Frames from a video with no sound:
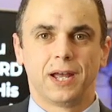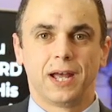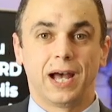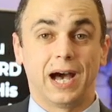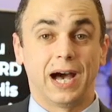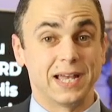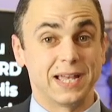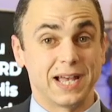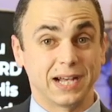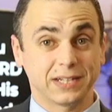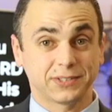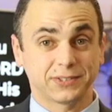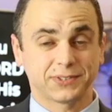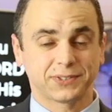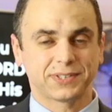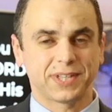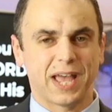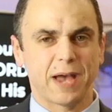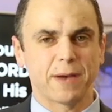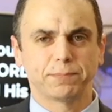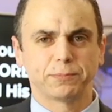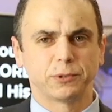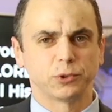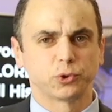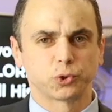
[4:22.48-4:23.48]
I
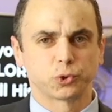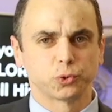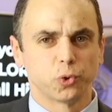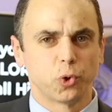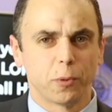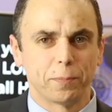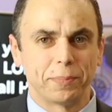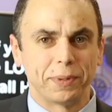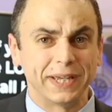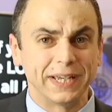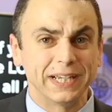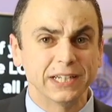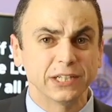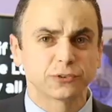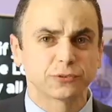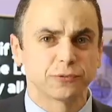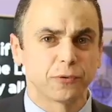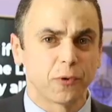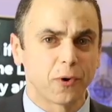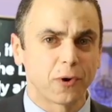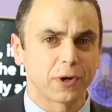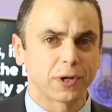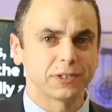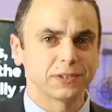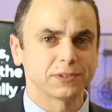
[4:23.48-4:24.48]
accept to obey his
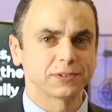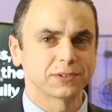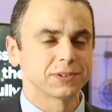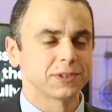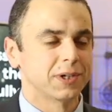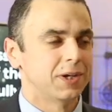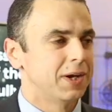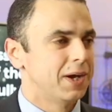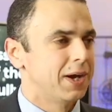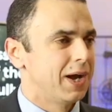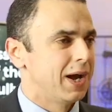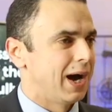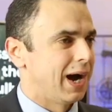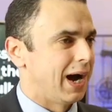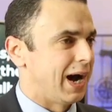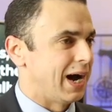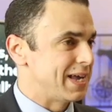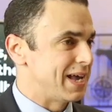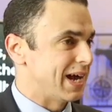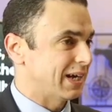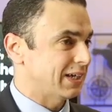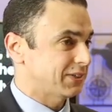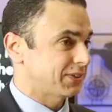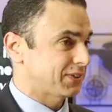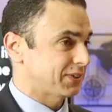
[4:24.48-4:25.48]
voice.
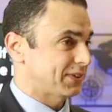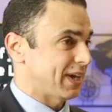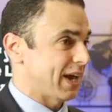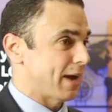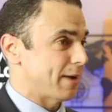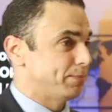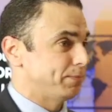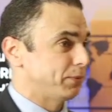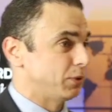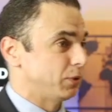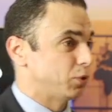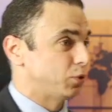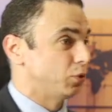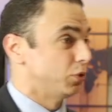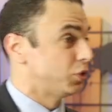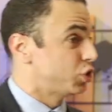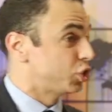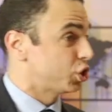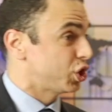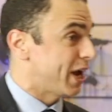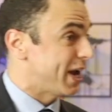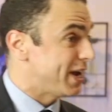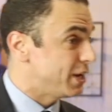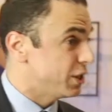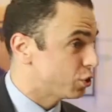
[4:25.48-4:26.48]
I accept to
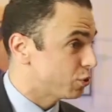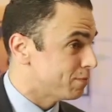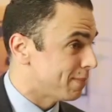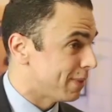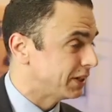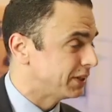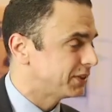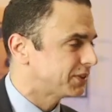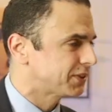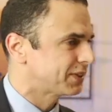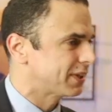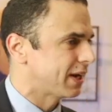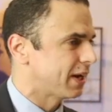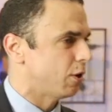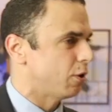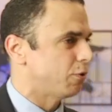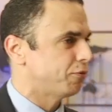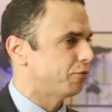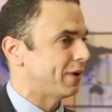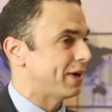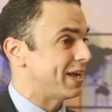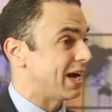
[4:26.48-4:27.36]
change myself.